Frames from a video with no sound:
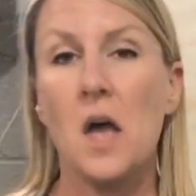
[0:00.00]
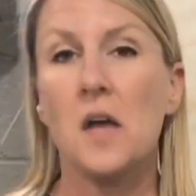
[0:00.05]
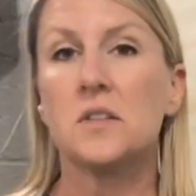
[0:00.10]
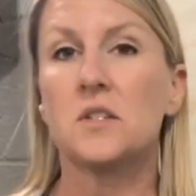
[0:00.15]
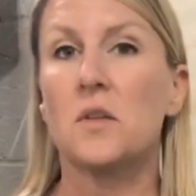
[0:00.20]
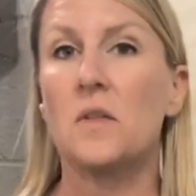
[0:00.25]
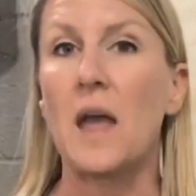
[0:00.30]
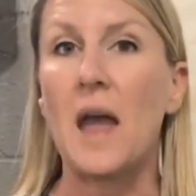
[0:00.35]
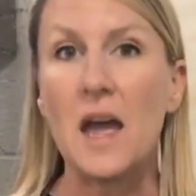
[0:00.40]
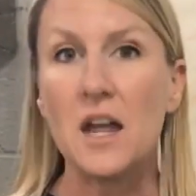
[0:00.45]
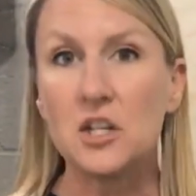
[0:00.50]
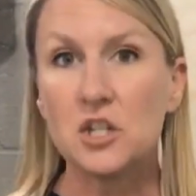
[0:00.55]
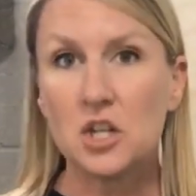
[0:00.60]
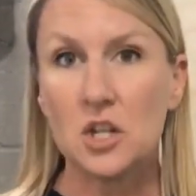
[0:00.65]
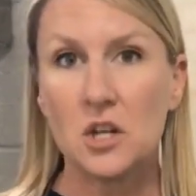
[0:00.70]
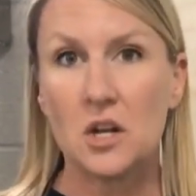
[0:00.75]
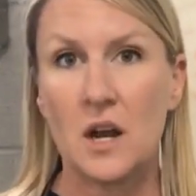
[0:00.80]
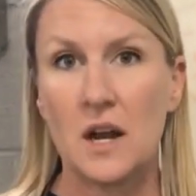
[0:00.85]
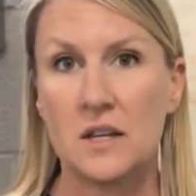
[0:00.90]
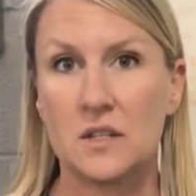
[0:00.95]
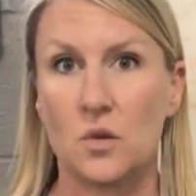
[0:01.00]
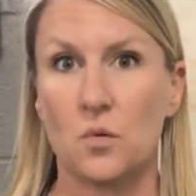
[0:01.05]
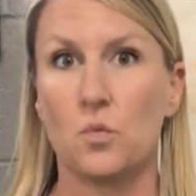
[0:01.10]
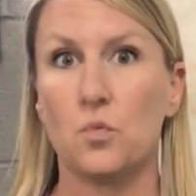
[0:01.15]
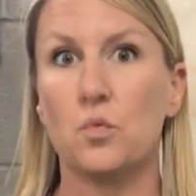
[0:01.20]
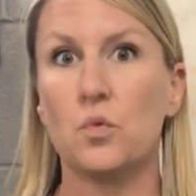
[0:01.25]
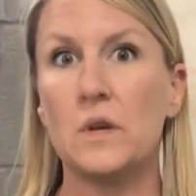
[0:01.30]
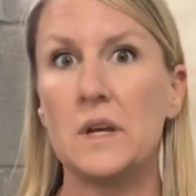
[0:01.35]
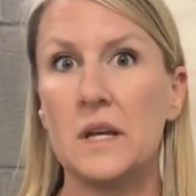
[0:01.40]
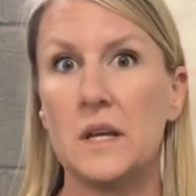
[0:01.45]
So the engineer has a
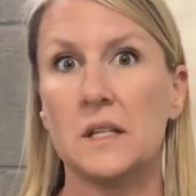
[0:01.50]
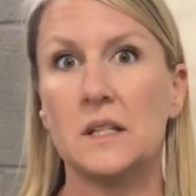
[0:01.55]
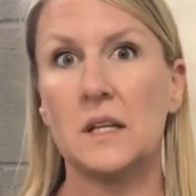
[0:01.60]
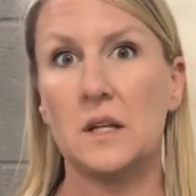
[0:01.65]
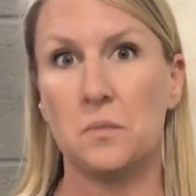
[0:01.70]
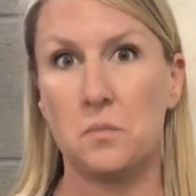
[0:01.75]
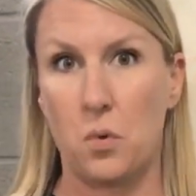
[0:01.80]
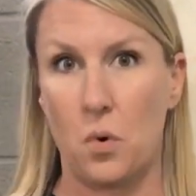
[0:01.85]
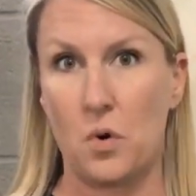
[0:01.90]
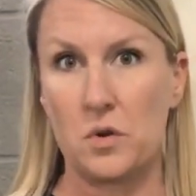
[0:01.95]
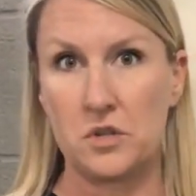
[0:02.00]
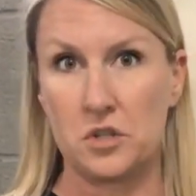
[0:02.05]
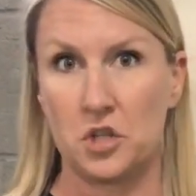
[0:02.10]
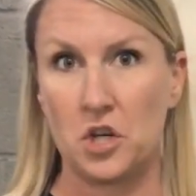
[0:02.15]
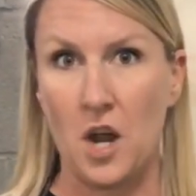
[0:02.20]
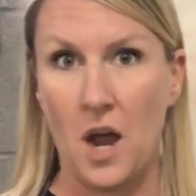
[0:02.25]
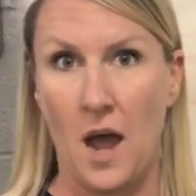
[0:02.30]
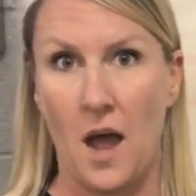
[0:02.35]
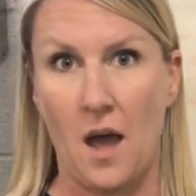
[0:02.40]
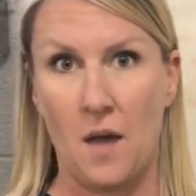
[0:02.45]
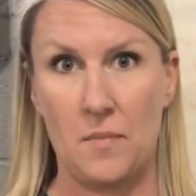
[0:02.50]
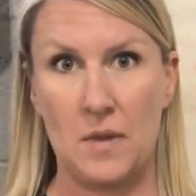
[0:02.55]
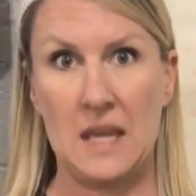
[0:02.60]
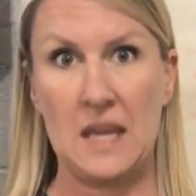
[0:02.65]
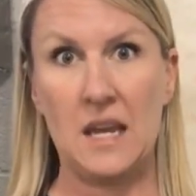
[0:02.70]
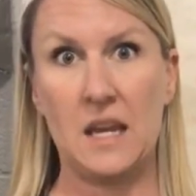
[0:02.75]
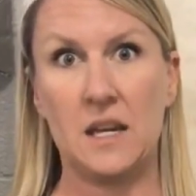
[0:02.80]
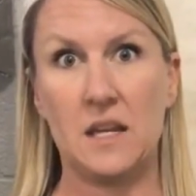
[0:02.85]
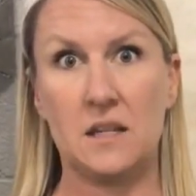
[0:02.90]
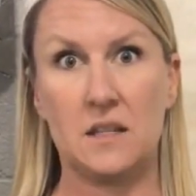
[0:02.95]
really important job.
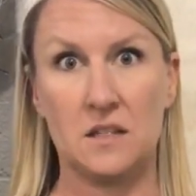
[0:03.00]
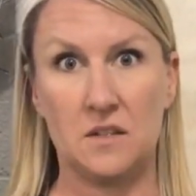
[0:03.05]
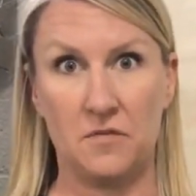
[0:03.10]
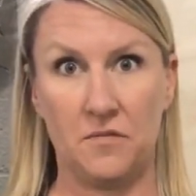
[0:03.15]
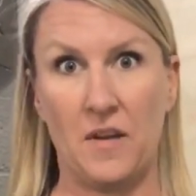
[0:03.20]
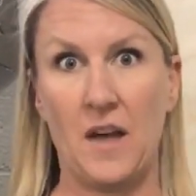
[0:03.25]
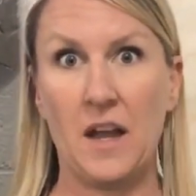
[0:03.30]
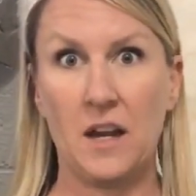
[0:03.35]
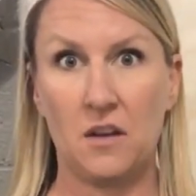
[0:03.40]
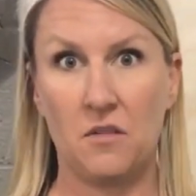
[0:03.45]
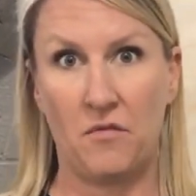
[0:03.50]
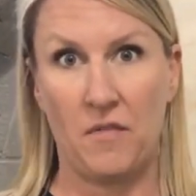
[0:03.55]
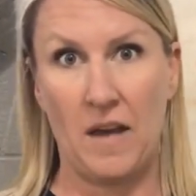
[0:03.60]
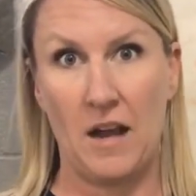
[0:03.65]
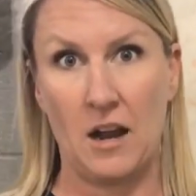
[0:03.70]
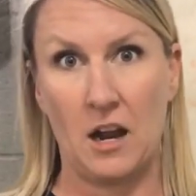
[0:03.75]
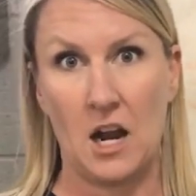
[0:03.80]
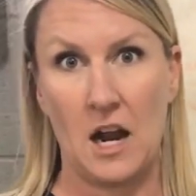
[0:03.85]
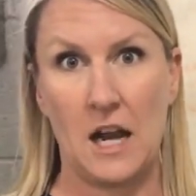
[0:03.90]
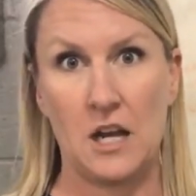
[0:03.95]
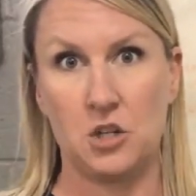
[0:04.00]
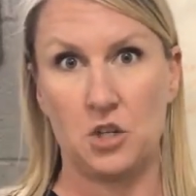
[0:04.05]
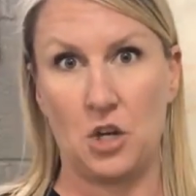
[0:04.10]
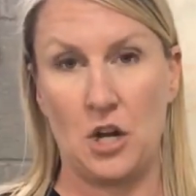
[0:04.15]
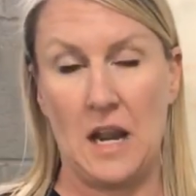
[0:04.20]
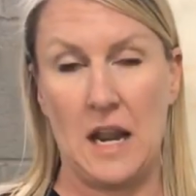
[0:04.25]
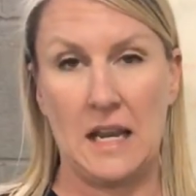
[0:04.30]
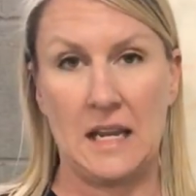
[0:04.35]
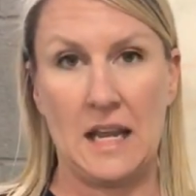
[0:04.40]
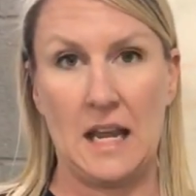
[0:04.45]
He needs to find a fire
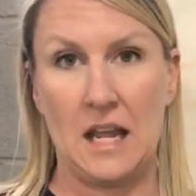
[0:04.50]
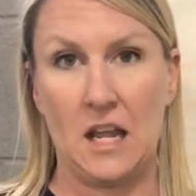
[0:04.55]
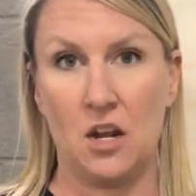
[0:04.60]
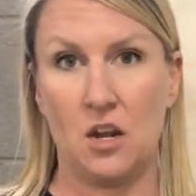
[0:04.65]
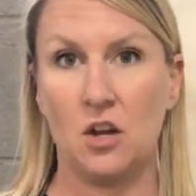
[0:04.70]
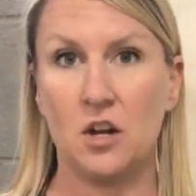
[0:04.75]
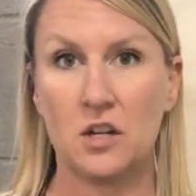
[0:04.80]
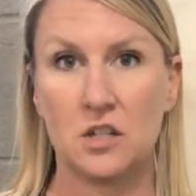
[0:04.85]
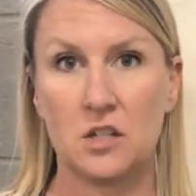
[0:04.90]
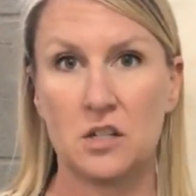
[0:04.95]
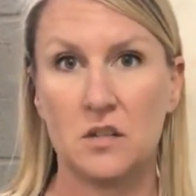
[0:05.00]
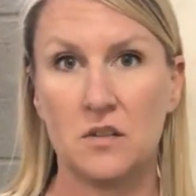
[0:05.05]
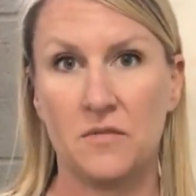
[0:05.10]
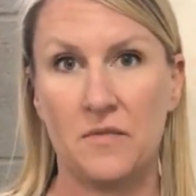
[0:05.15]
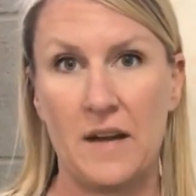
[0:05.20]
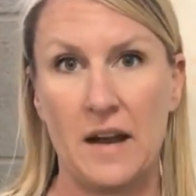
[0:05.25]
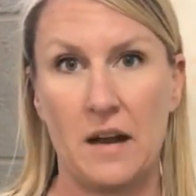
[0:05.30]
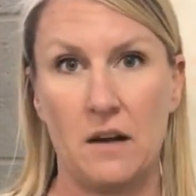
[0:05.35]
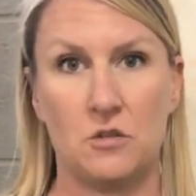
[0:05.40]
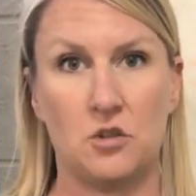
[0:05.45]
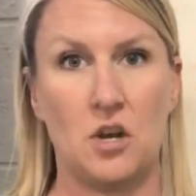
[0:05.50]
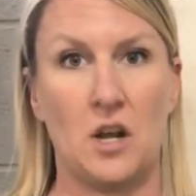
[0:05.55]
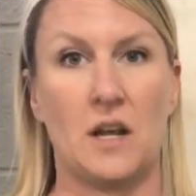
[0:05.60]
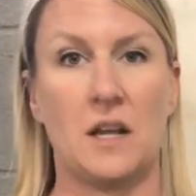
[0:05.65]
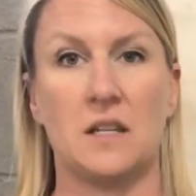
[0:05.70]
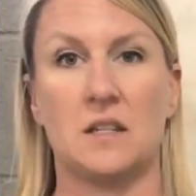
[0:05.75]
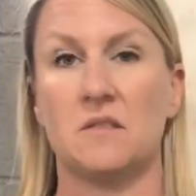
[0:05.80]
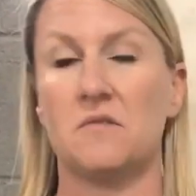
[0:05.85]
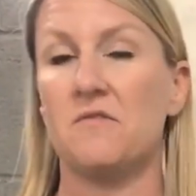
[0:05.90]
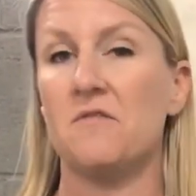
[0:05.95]
hydrant and get it hooked to the fire truck
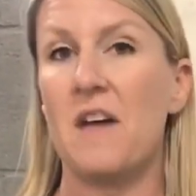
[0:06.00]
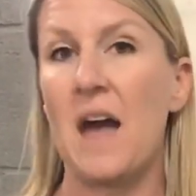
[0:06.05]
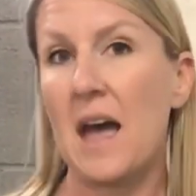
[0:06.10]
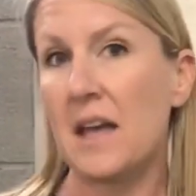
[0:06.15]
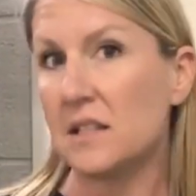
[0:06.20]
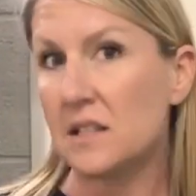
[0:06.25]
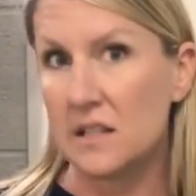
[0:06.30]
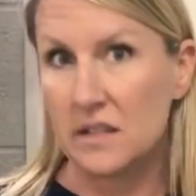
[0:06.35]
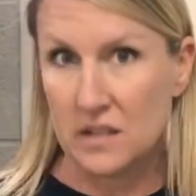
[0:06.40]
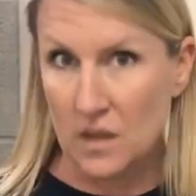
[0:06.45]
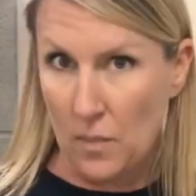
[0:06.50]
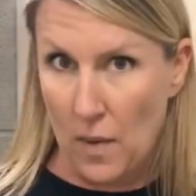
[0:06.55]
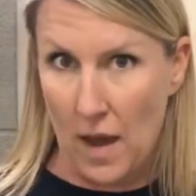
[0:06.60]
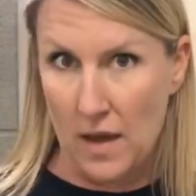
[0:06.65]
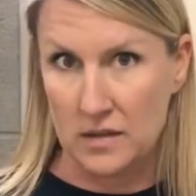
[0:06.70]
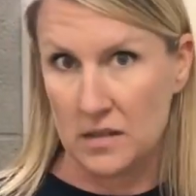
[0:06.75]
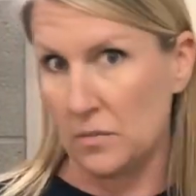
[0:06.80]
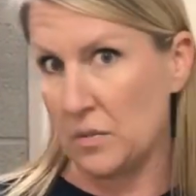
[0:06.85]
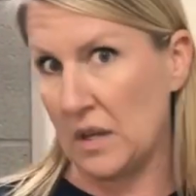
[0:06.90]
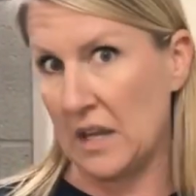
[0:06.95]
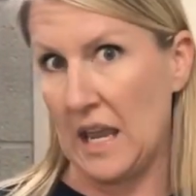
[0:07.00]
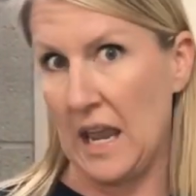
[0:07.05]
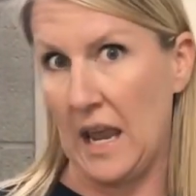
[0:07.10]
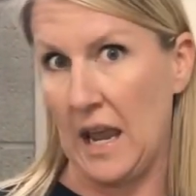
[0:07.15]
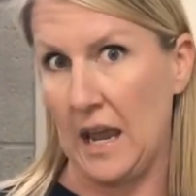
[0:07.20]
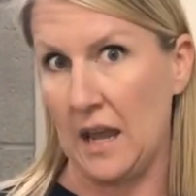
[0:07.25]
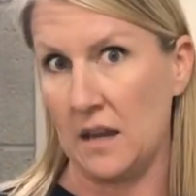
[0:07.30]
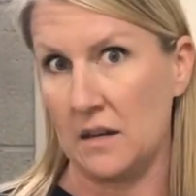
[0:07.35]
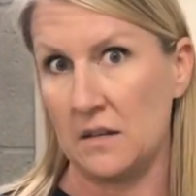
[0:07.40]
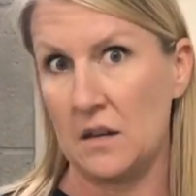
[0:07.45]
as fast as he possibly
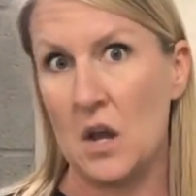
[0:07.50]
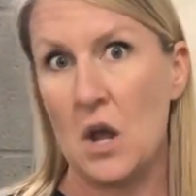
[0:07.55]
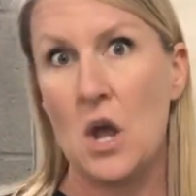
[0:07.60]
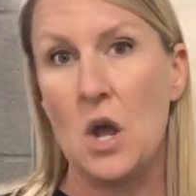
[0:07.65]
can.